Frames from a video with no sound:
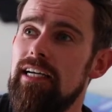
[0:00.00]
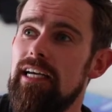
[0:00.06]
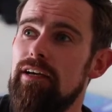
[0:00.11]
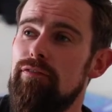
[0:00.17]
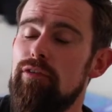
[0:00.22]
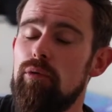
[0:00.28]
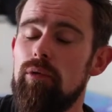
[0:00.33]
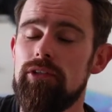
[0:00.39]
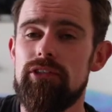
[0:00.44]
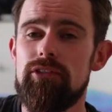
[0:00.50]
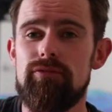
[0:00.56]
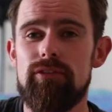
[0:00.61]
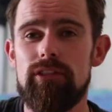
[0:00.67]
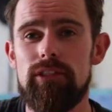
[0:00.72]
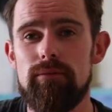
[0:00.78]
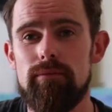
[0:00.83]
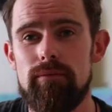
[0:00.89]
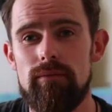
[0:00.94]
if it wasn't for
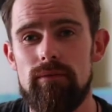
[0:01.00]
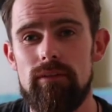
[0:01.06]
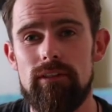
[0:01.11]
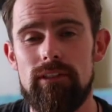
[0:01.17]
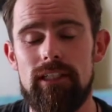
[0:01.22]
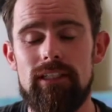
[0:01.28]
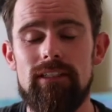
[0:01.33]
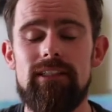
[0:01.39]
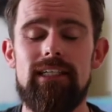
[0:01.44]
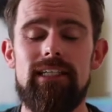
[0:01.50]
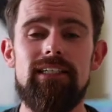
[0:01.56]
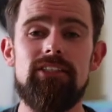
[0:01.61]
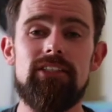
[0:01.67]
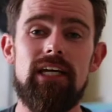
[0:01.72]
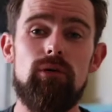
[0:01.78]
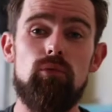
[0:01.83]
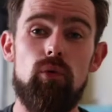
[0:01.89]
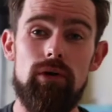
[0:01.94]
the kids
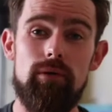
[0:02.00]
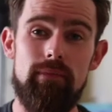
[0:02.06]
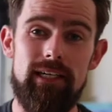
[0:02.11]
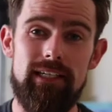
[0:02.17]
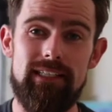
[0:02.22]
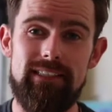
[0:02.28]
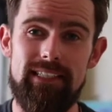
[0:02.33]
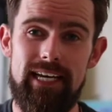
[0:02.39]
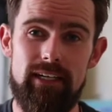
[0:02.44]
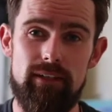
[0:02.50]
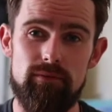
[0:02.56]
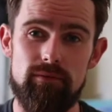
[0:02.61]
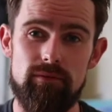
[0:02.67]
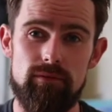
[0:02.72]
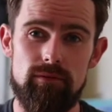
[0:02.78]
get one meal a day